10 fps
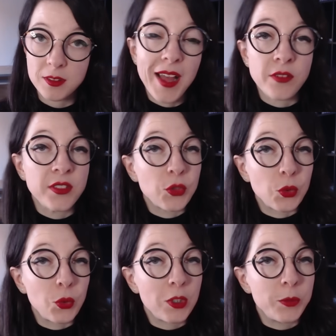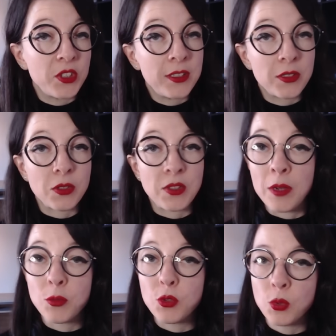Having to cool a material
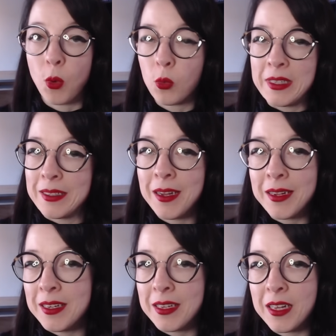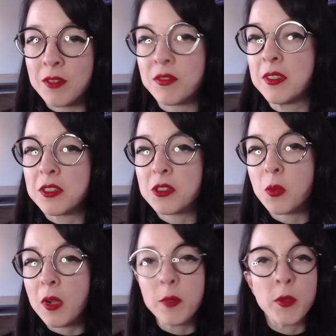down to only 90 Kelvin is
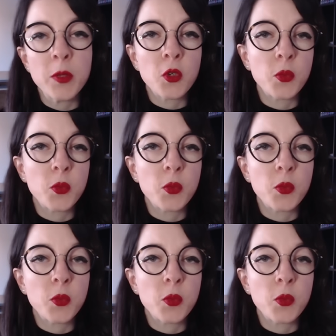quite a bit more